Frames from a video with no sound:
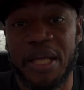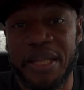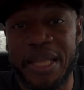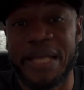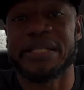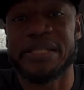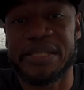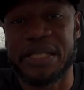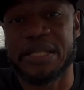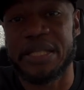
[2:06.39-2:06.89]

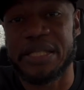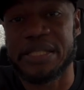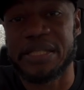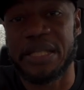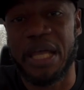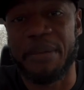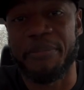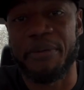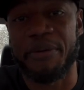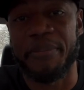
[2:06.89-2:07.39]
That's just a
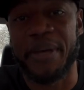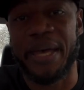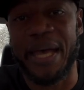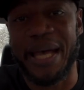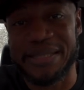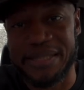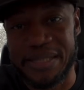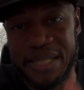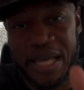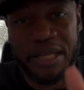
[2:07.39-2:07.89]
disclaimer, man.
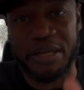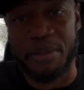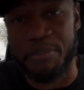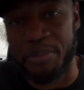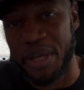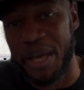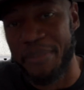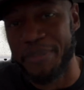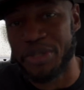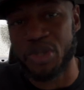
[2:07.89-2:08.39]
I'll see y'all in a
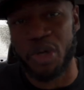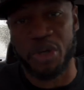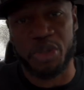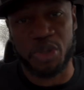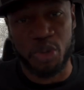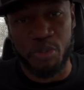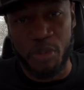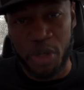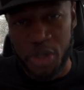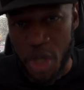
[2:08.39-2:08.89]
bit. I've been
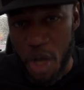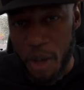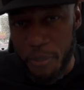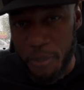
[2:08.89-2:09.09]
talking too much.